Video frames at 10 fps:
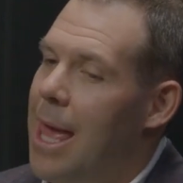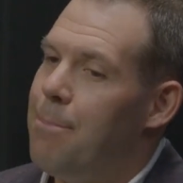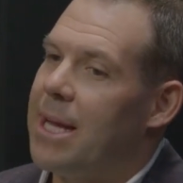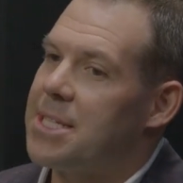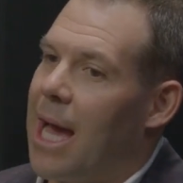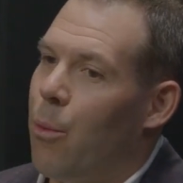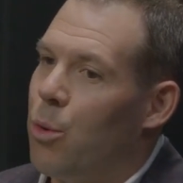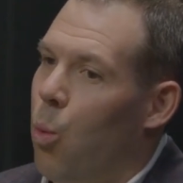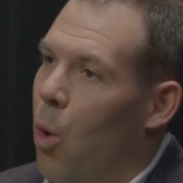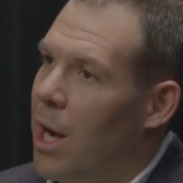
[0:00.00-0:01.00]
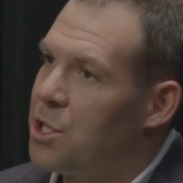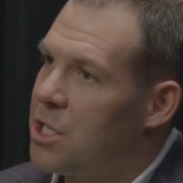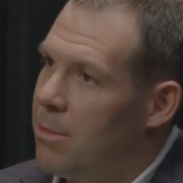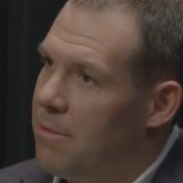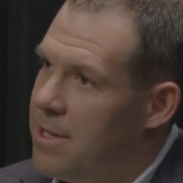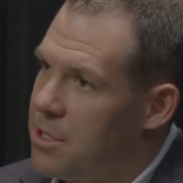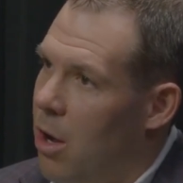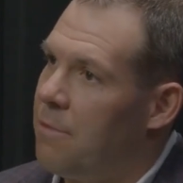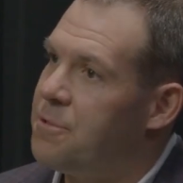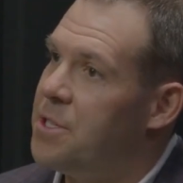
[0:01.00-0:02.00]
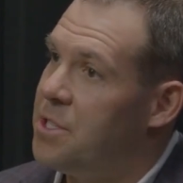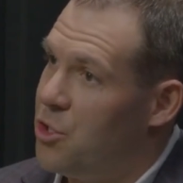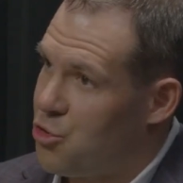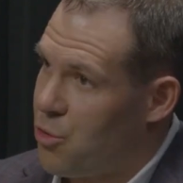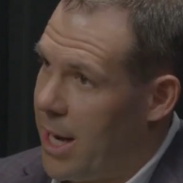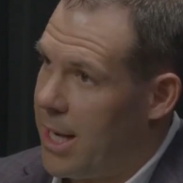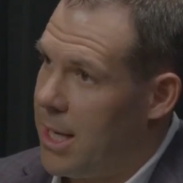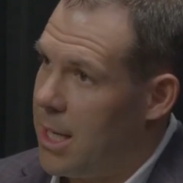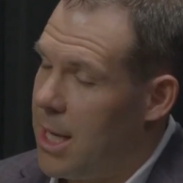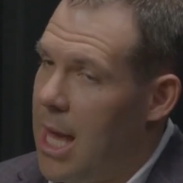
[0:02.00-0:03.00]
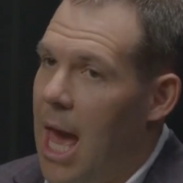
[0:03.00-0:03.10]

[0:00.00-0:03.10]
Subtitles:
Because I would watch some of his off-season training,